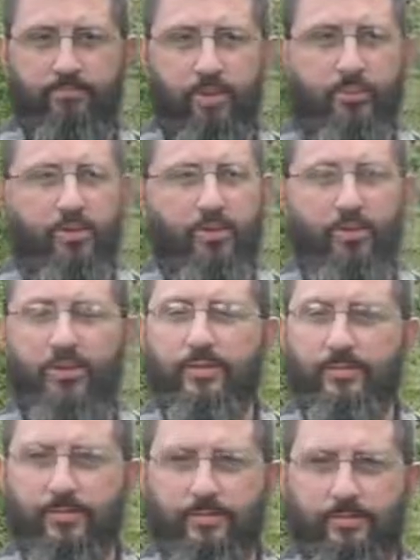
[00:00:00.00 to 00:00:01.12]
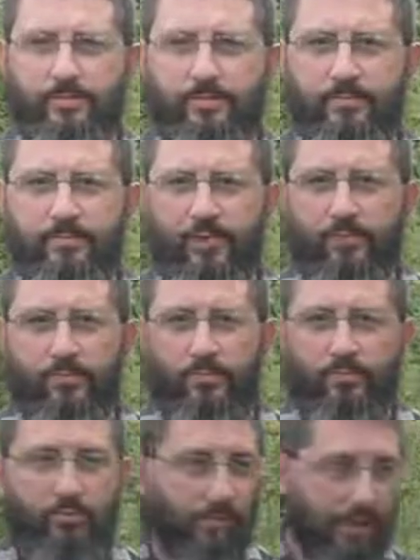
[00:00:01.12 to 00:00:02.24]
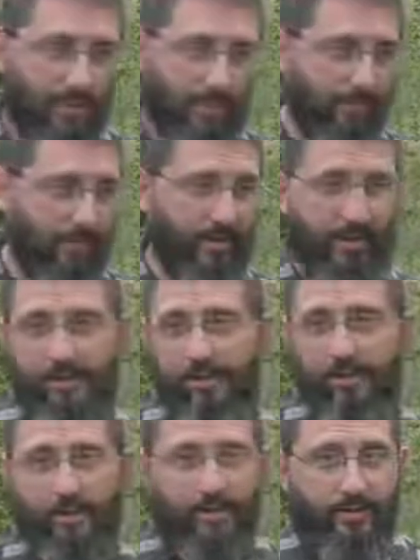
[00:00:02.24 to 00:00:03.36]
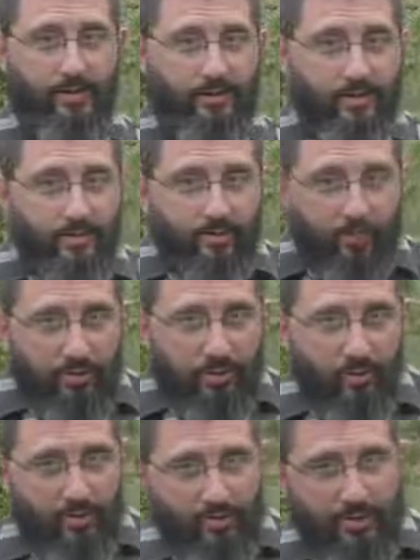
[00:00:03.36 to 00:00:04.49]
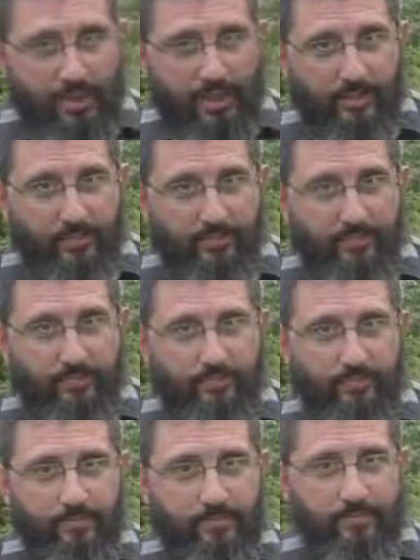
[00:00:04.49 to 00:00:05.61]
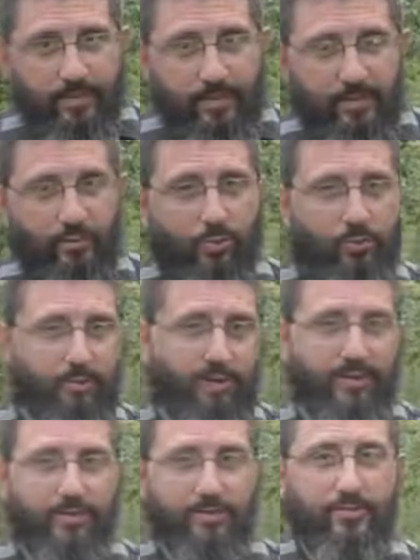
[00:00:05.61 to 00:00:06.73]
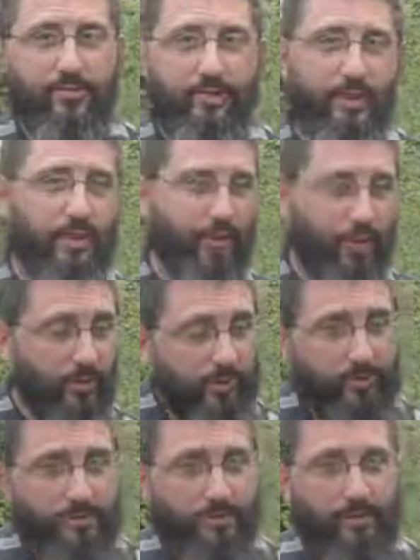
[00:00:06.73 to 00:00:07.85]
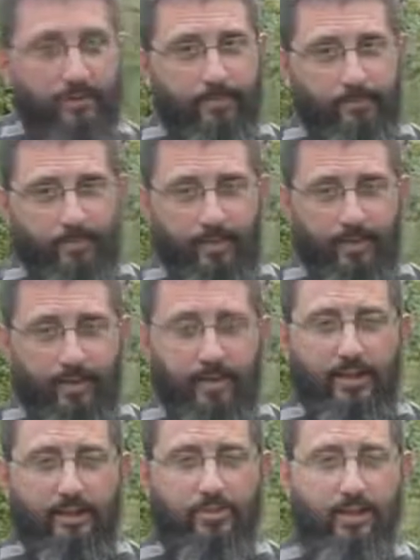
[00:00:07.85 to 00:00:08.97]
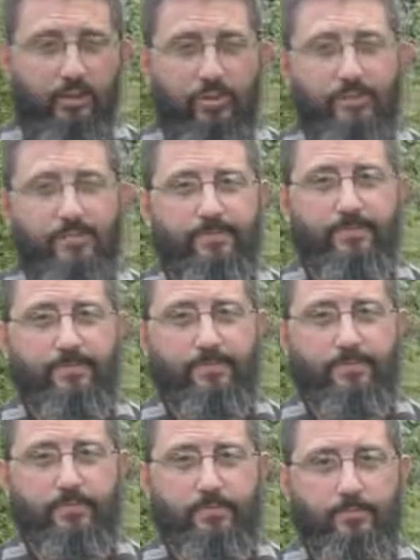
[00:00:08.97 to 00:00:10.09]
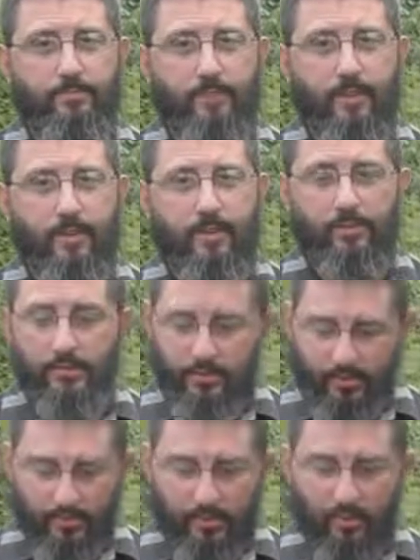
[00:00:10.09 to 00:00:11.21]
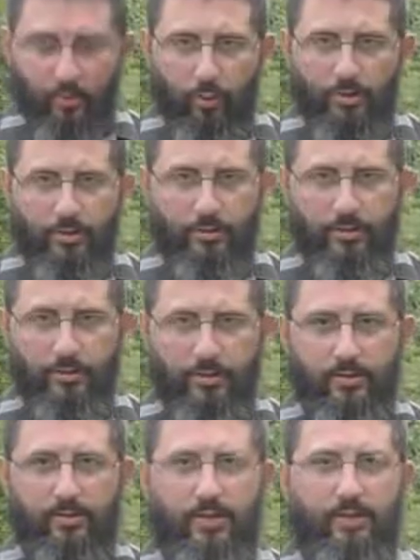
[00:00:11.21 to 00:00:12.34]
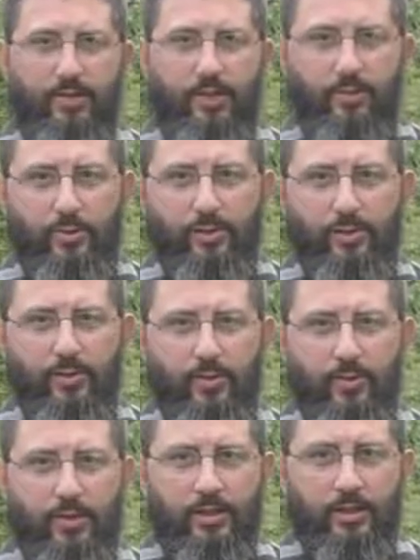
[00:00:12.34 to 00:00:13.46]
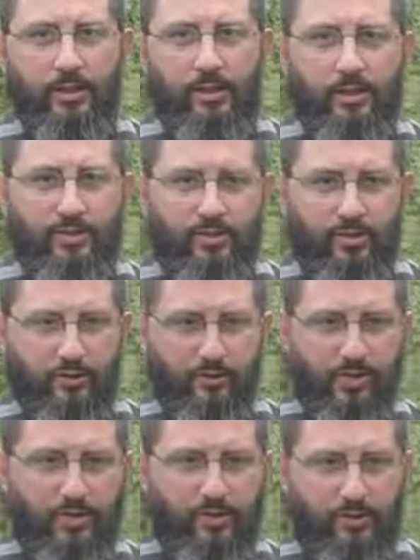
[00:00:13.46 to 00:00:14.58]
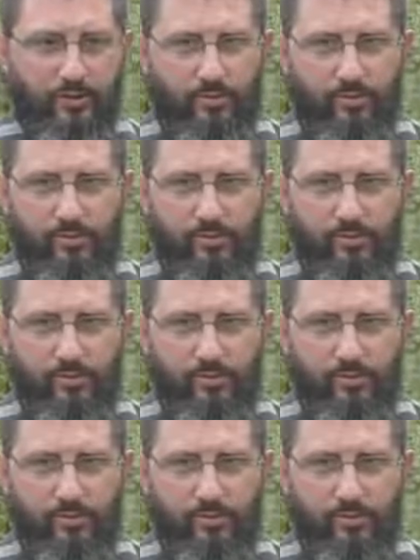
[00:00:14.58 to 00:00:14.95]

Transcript: Say, I'm going to do it. You know, try it. I mean, hey, what's the worst that can happen? You think the Lord would bless it? I think He would. I think He definitely would. You know, worship seven days a week. Let your speech,